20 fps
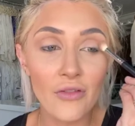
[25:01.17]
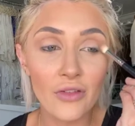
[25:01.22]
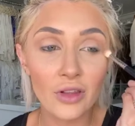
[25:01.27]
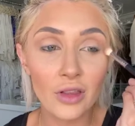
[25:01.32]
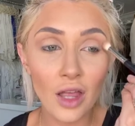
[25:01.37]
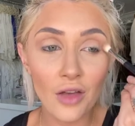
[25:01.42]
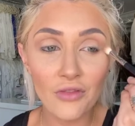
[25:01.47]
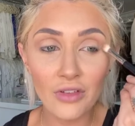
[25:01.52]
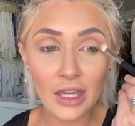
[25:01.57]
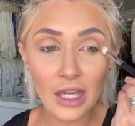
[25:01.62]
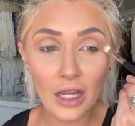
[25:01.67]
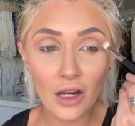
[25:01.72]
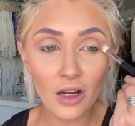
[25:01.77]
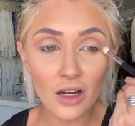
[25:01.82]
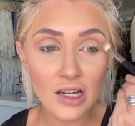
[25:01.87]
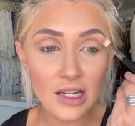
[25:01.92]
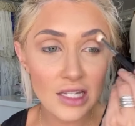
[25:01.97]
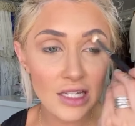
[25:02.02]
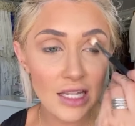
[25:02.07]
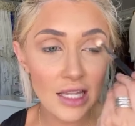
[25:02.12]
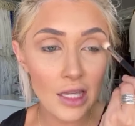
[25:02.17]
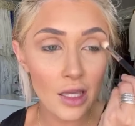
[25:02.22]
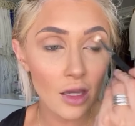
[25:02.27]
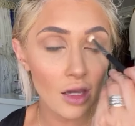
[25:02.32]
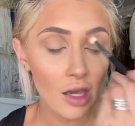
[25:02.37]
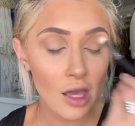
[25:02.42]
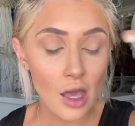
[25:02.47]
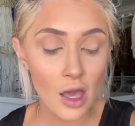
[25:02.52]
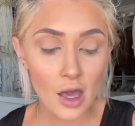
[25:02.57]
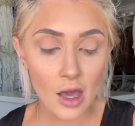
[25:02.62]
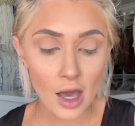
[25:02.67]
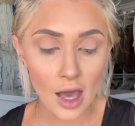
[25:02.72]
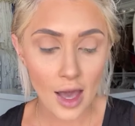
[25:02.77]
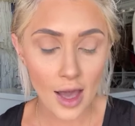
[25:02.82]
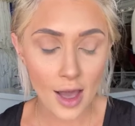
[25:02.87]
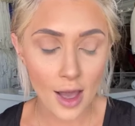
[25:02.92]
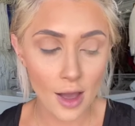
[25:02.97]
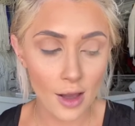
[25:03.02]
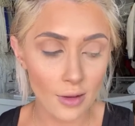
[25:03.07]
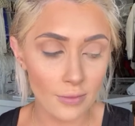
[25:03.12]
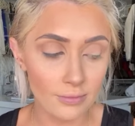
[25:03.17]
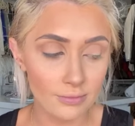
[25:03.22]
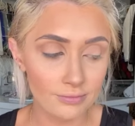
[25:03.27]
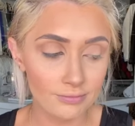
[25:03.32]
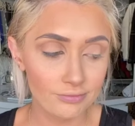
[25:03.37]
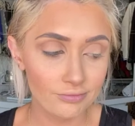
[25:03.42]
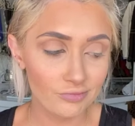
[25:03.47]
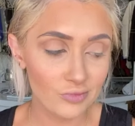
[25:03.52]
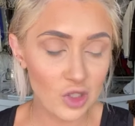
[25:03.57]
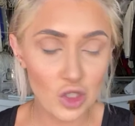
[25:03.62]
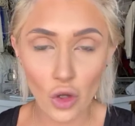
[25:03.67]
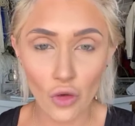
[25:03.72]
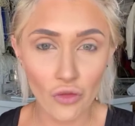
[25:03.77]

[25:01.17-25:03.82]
a love it guarantee. Um, so